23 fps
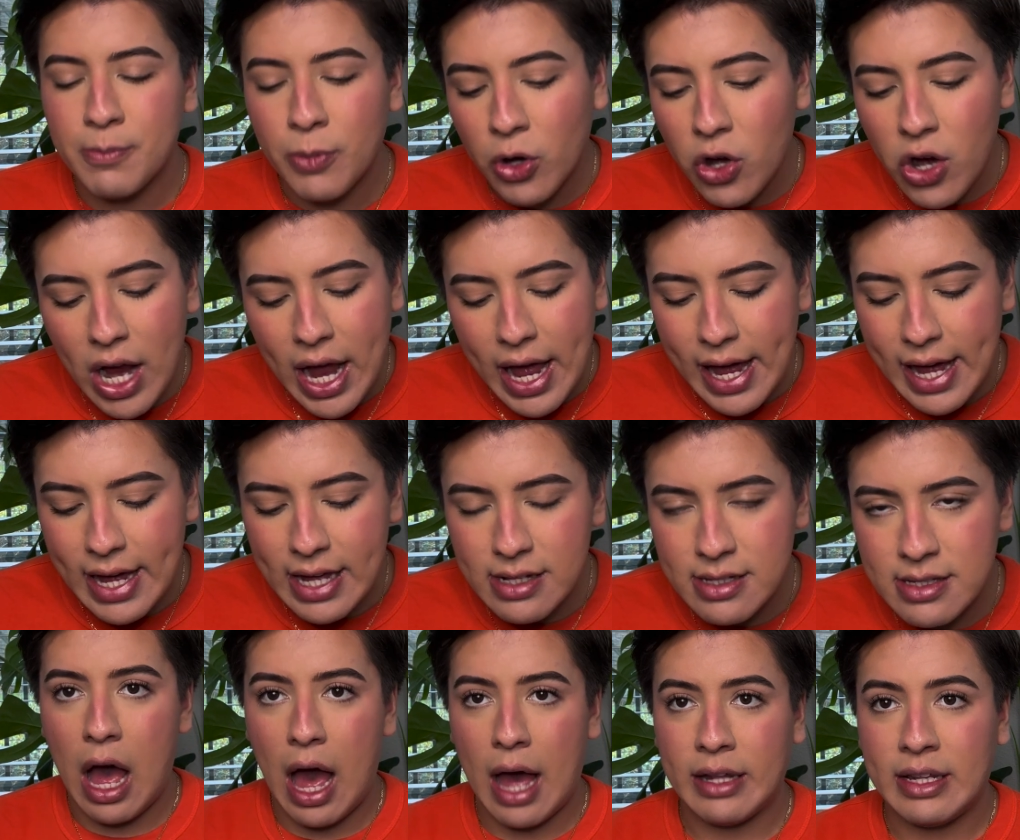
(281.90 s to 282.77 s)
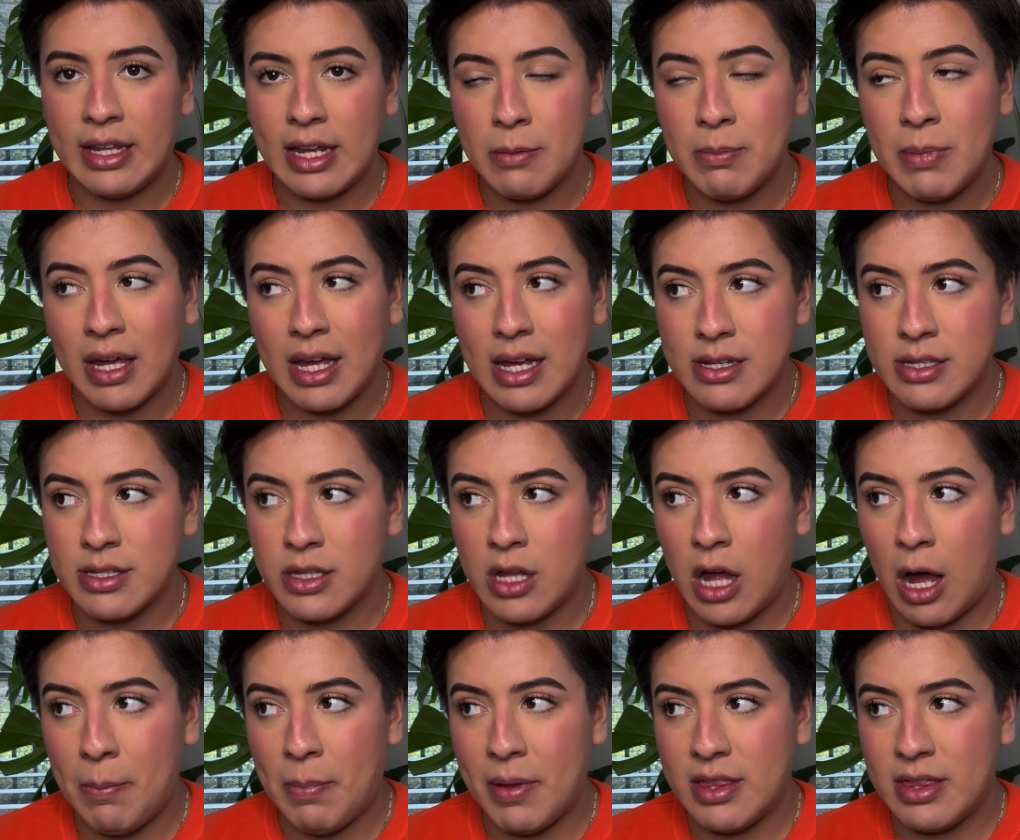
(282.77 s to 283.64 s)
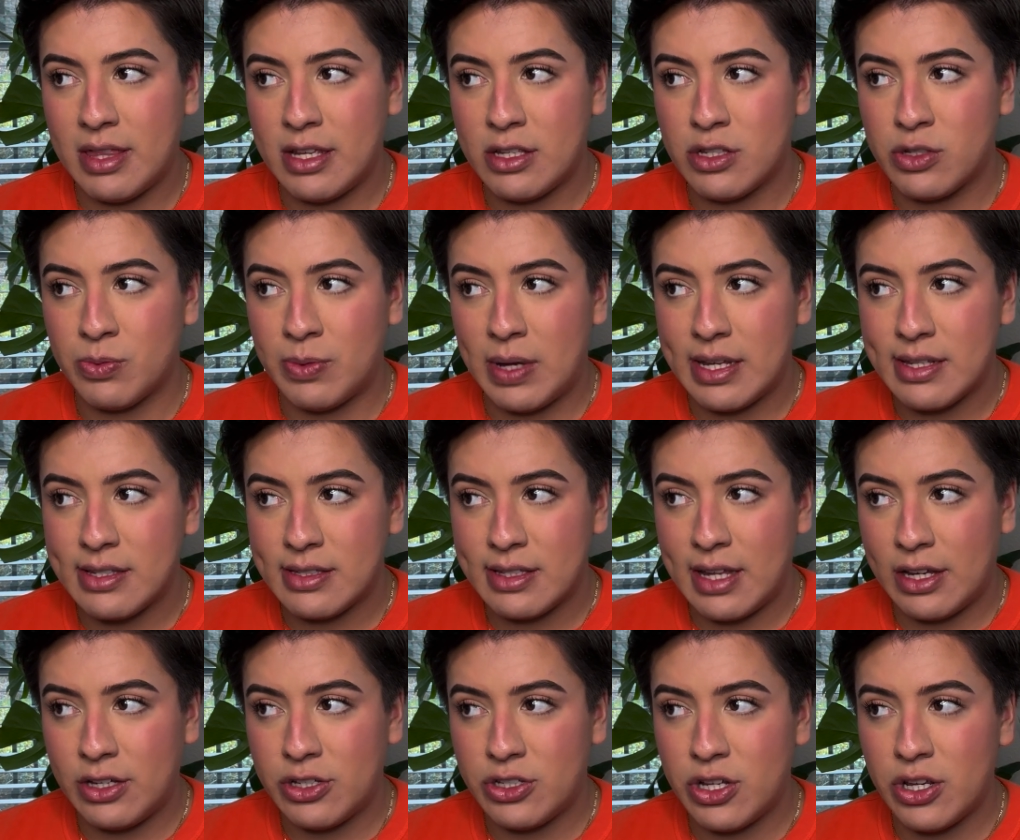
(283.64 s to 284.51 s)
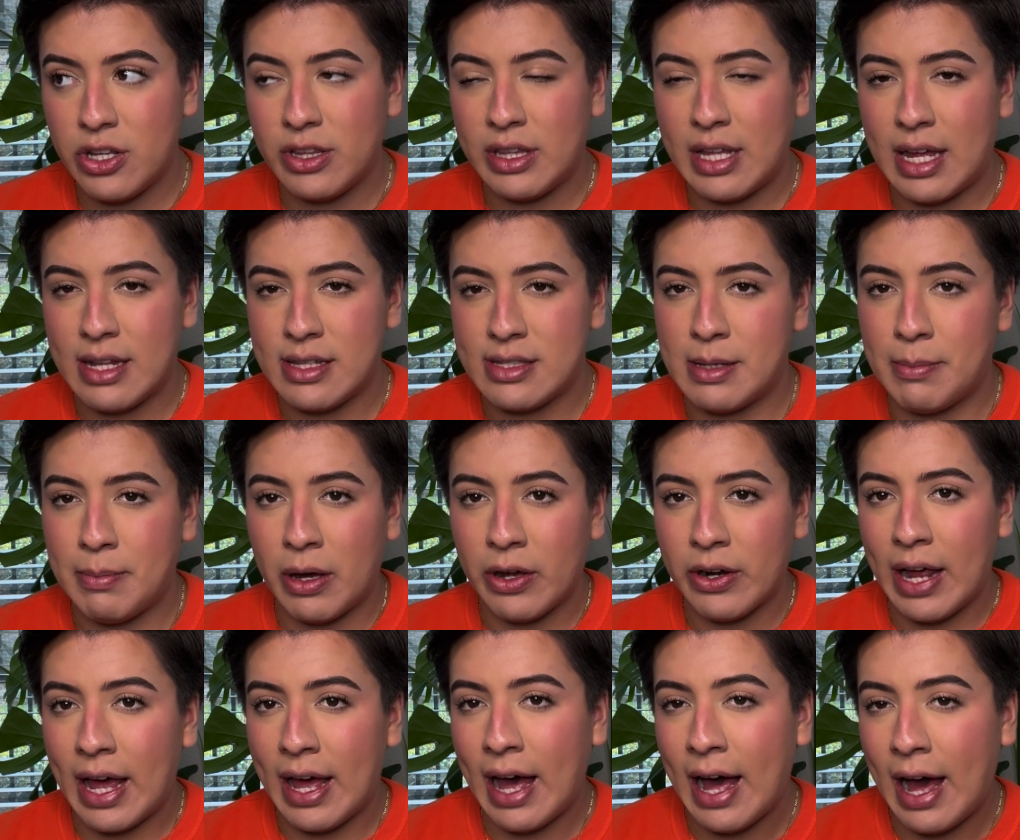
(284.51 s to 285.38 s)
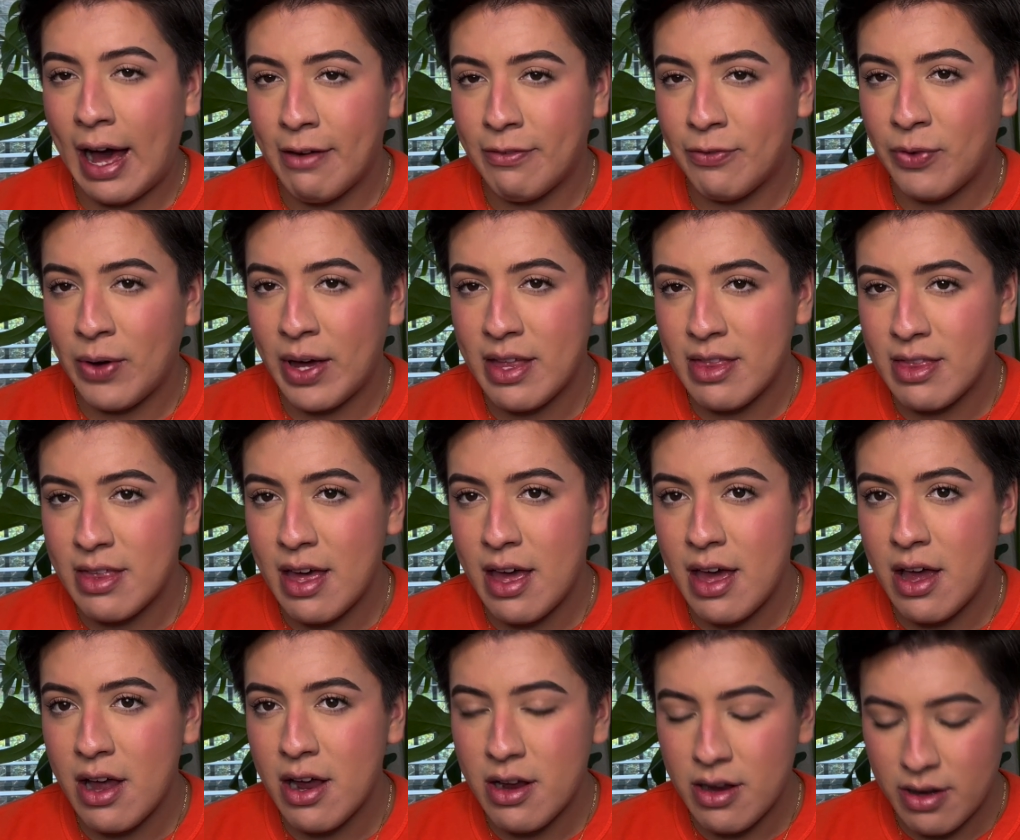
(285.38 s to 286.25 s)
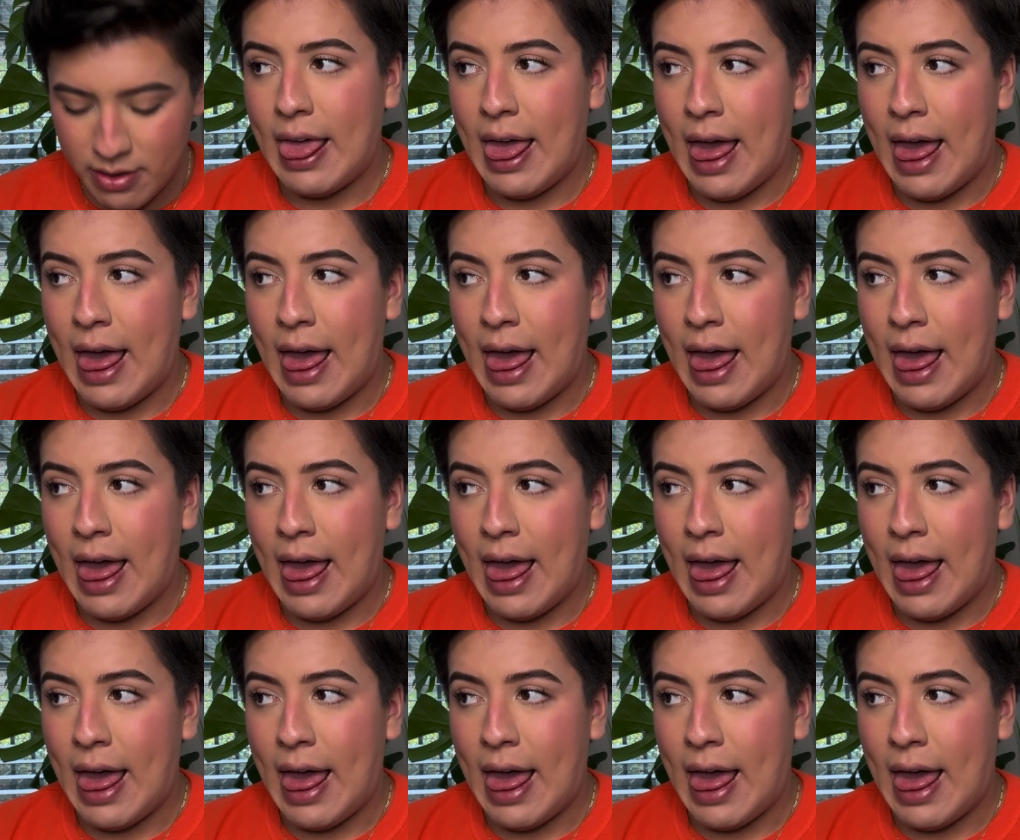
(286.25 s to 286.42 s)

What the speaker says: great. I did make a stop at this rest station that's about halfway there.